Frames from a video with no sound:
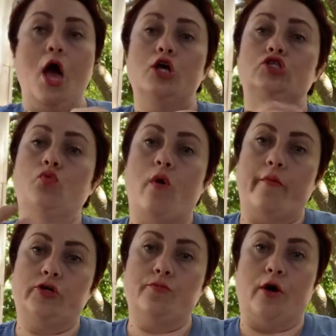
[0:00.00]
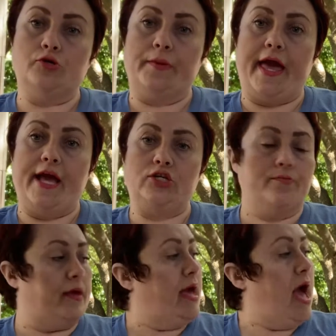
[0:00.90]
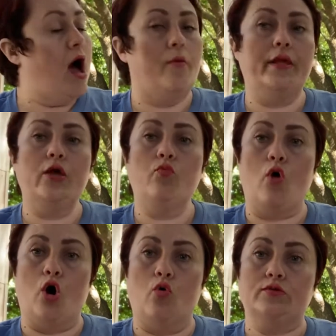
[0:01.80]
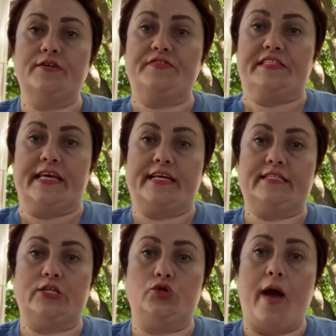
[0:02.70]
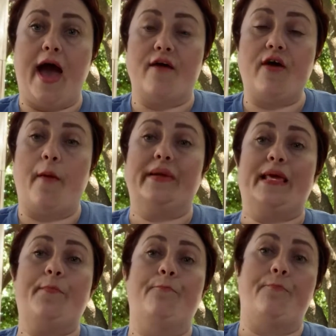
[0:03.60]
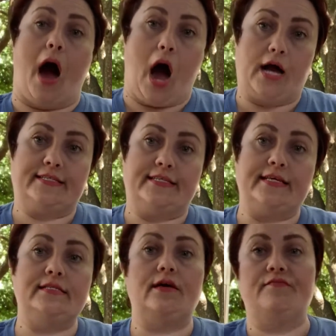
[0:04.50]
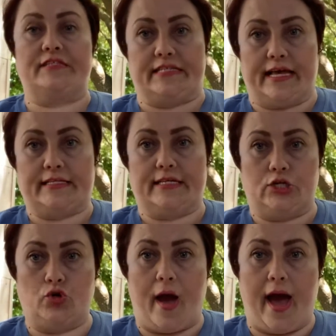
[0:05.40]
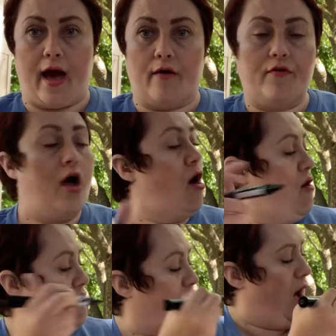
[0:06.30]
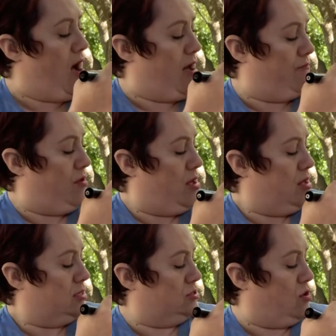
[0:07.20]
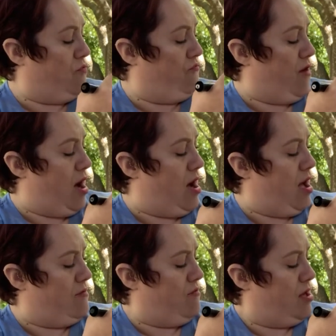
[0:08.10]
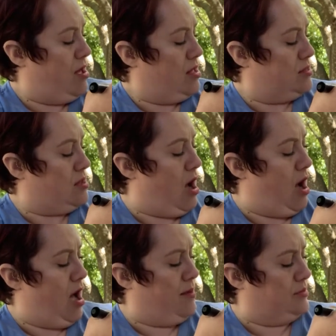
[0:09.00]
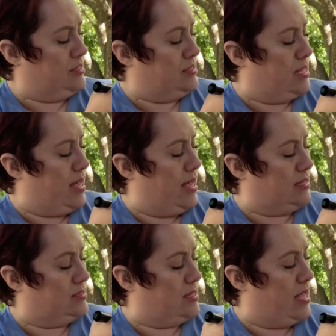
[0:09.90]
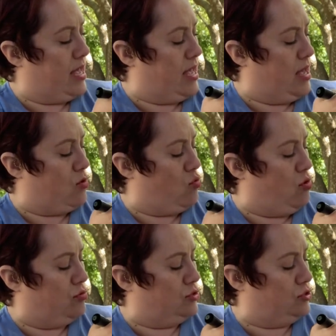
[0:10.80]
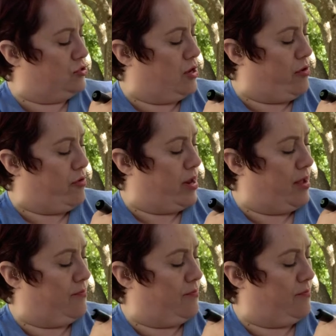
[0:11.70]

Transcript: So what would your multiplication be? How many rows of 6 did you have? How many boxes of 6 did you have? 5. So 5 times 6 equals 30.